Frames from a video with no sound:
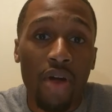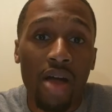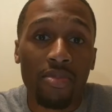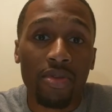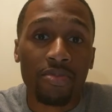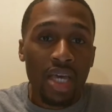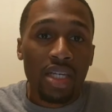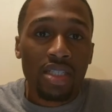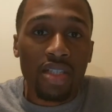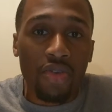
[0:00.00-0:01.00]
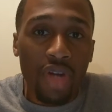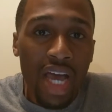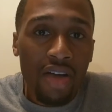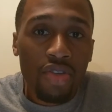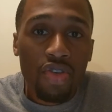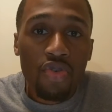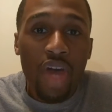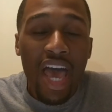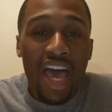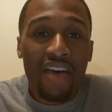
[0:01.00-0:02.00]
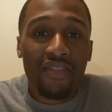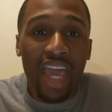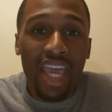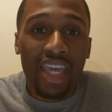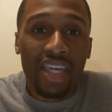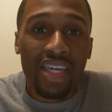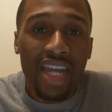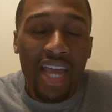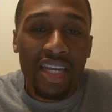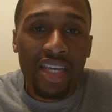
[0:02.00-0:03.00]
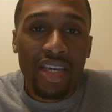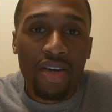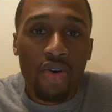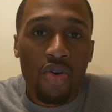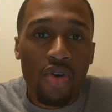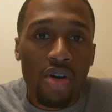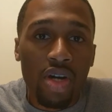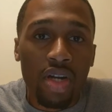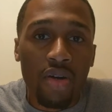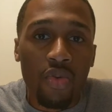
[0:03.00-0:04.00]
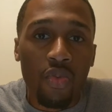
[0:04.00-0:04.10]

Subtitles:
problem. So now you have a good idea on